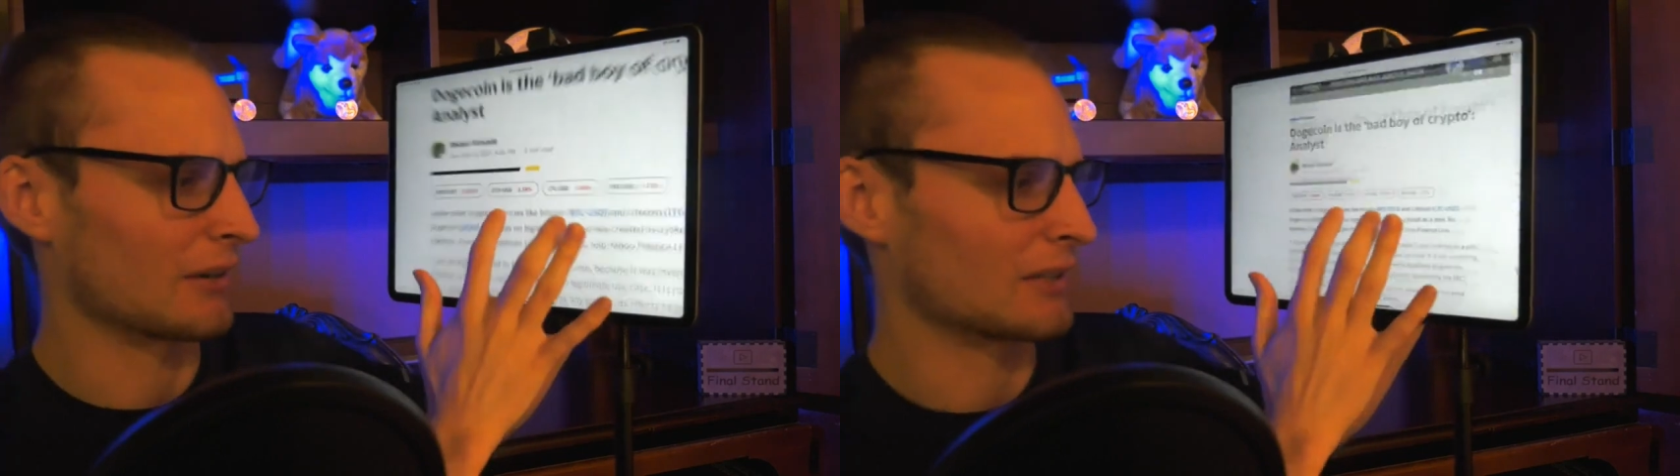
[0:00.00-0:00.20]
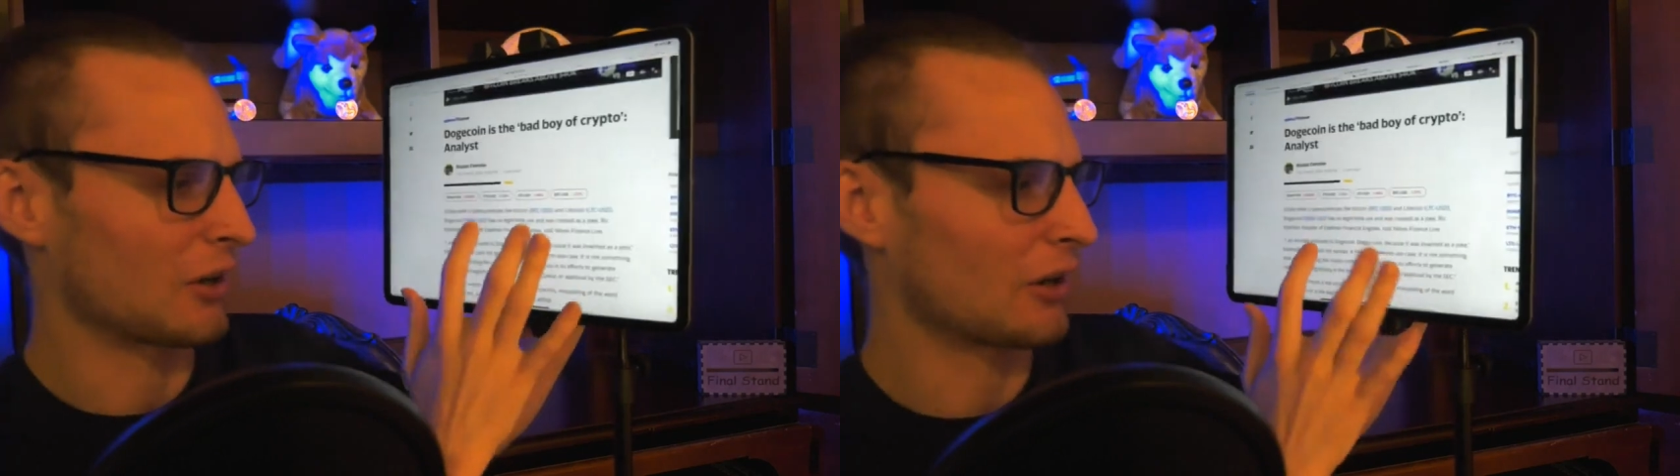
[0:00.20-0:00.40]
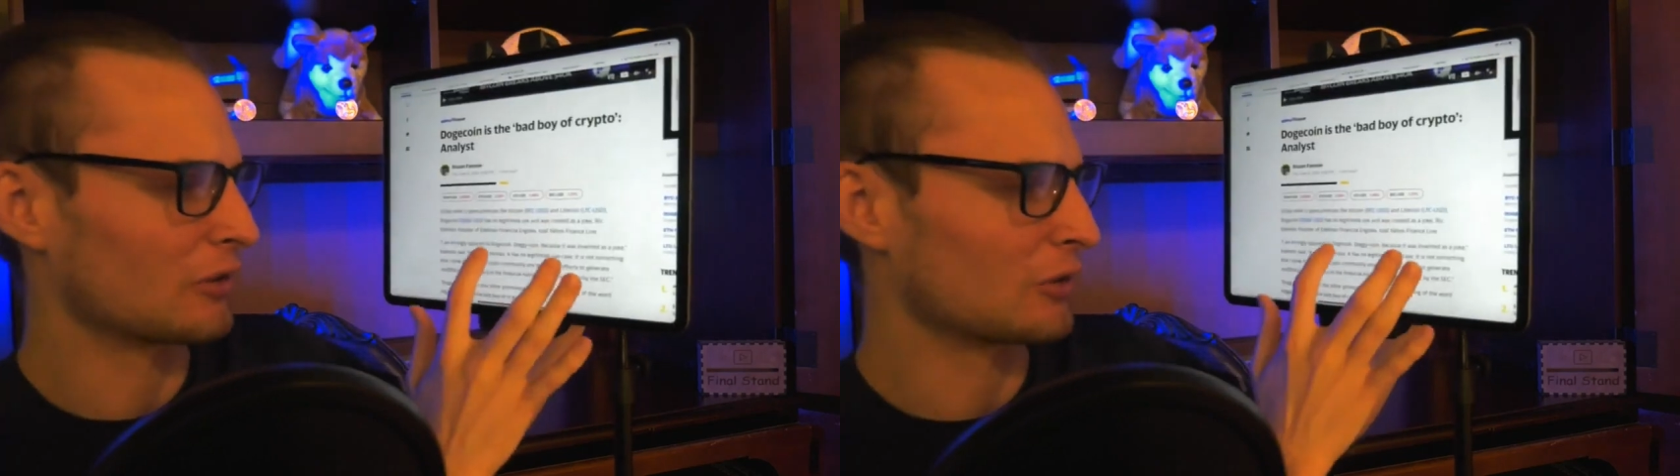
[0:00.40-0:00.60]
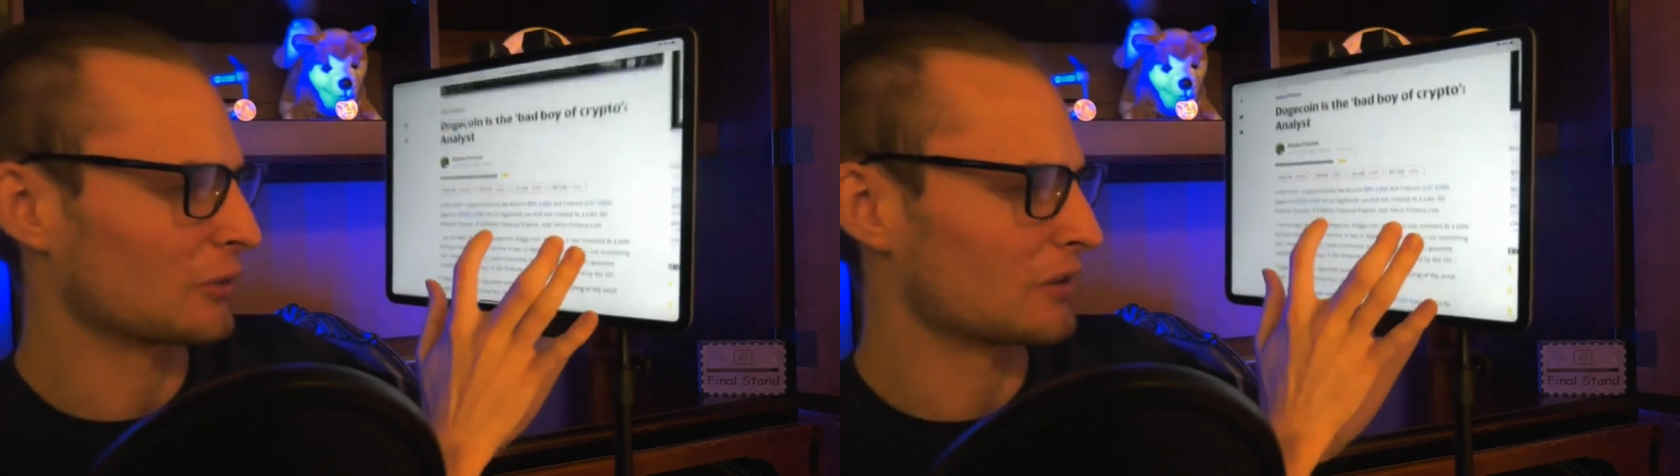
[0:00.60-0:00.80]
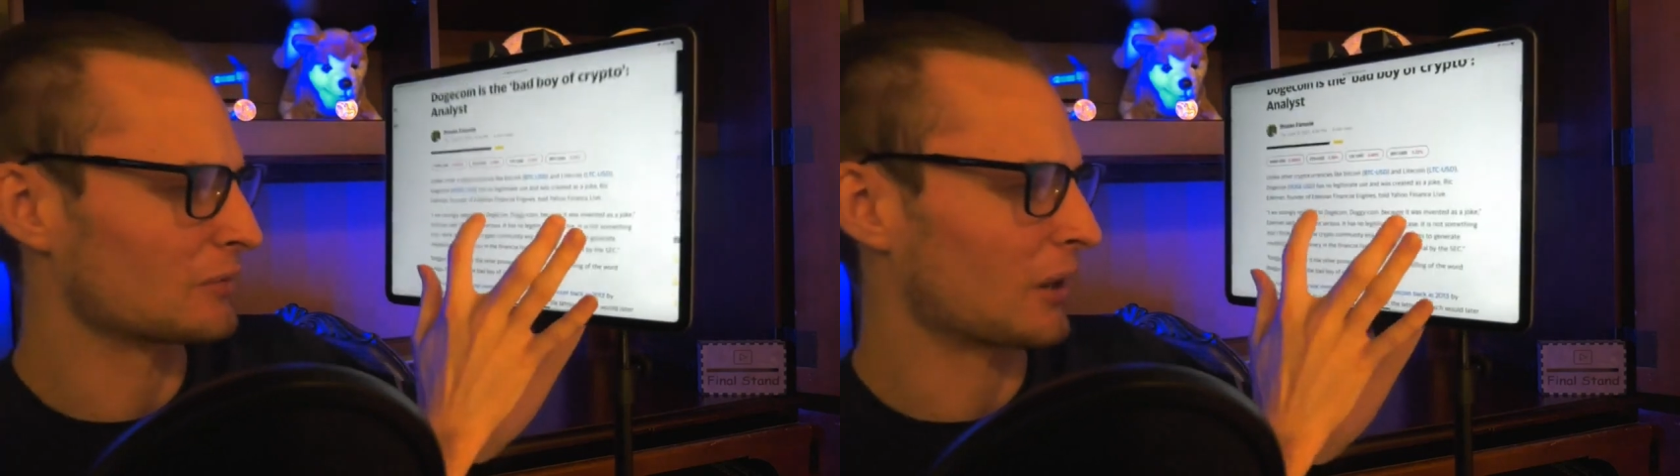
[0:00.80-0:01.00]
He's already doing
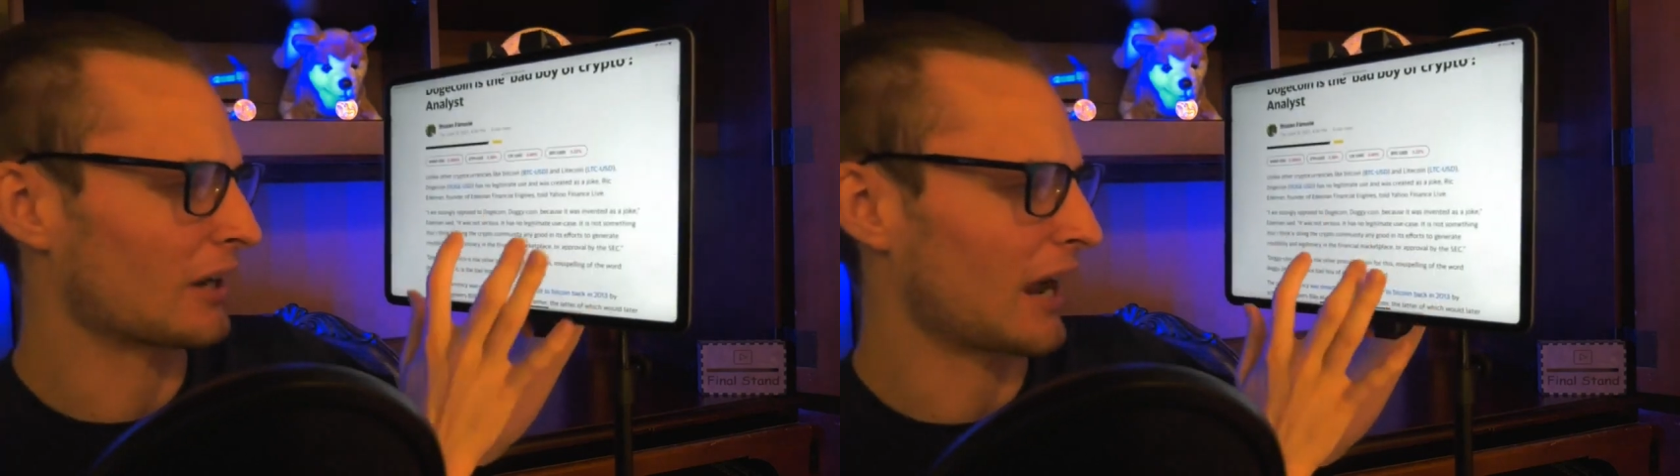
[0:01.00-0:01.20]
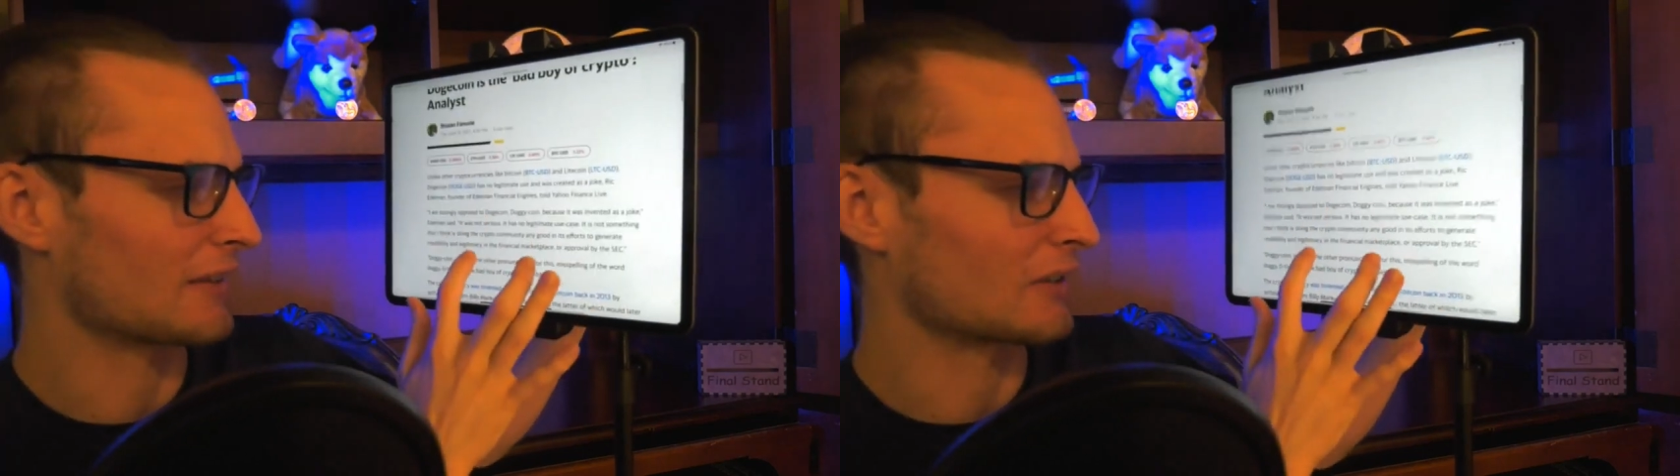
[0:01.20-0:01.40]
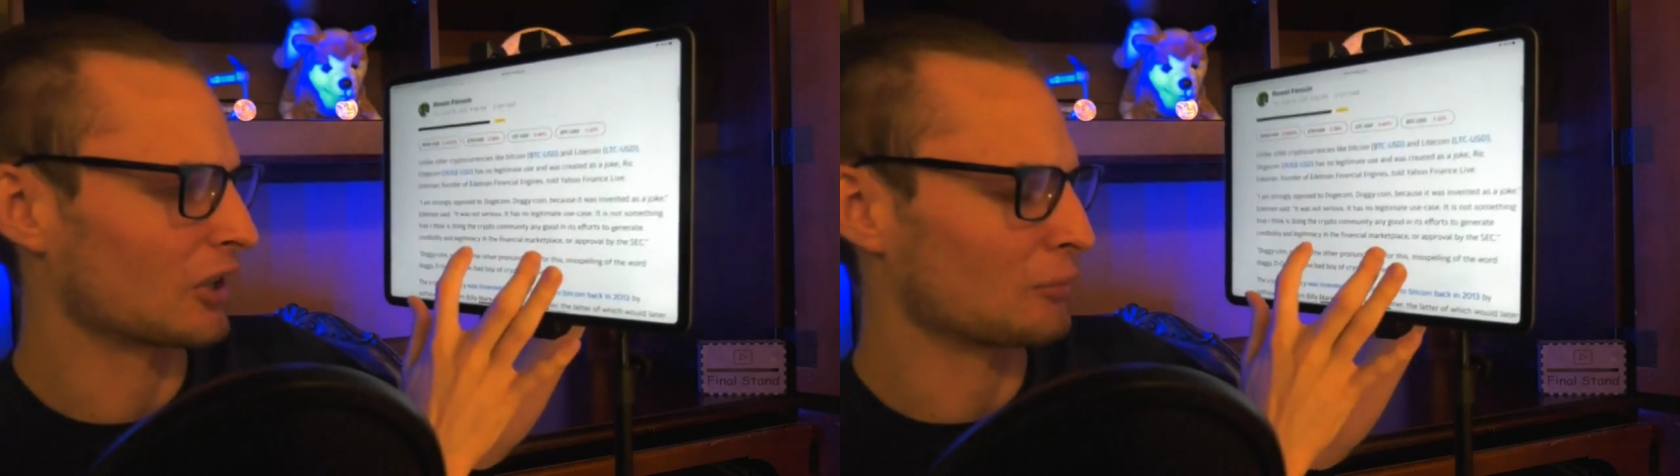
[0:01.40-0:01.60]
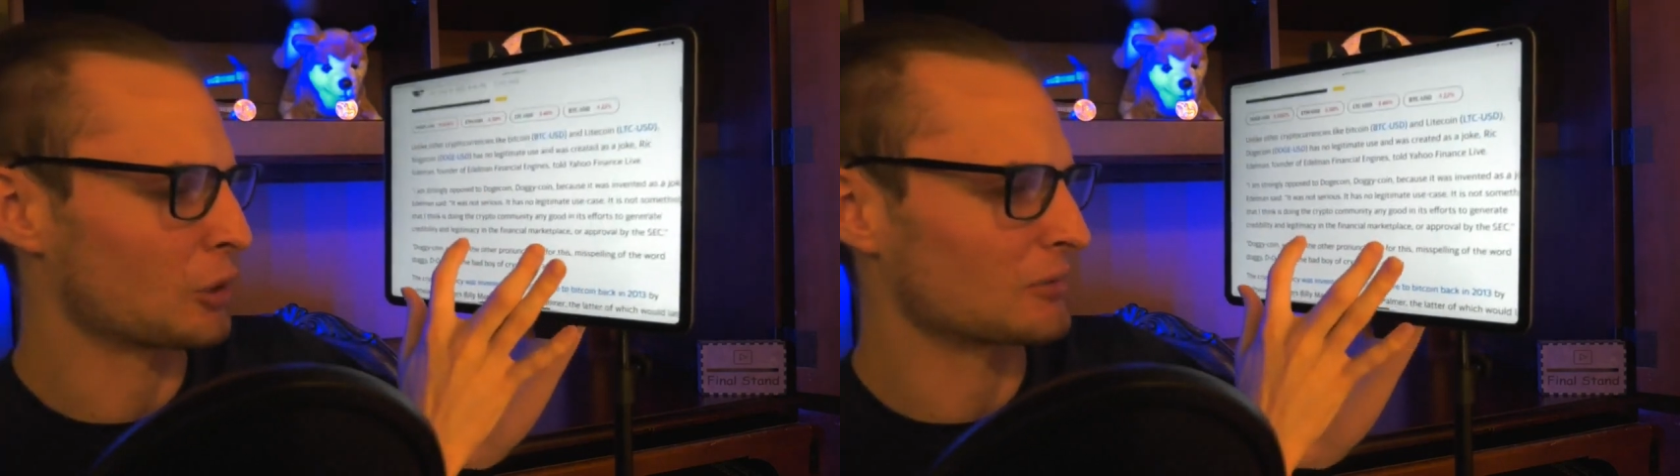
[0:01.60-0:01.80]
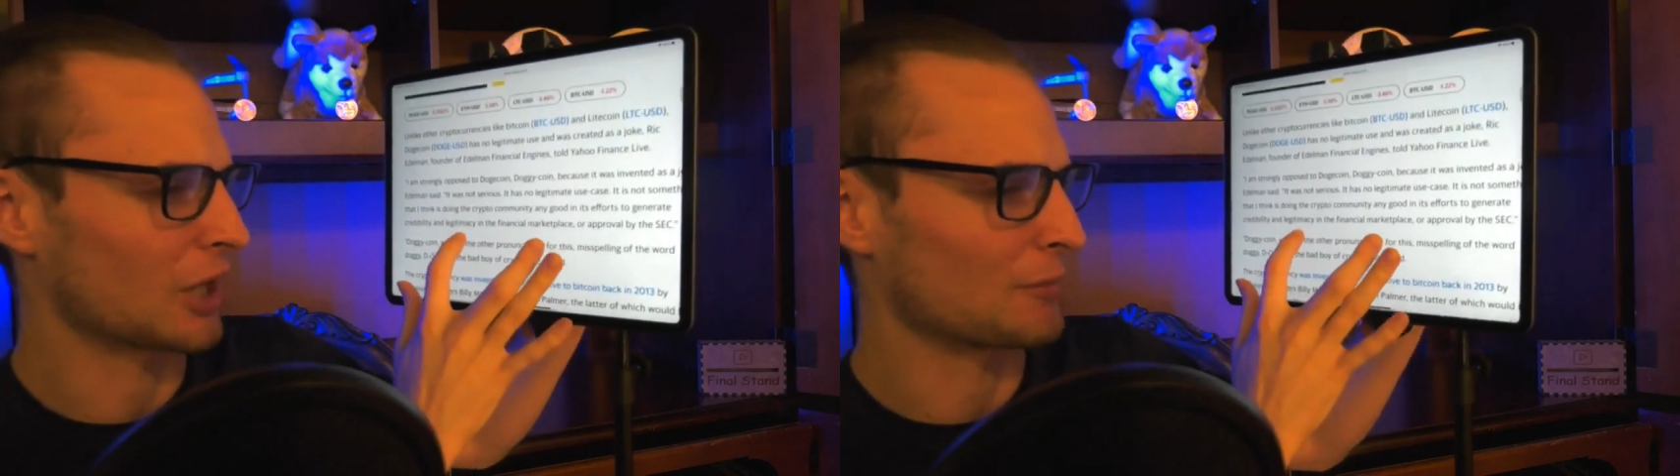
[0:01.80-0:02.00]
tweets about it at the current moment in time.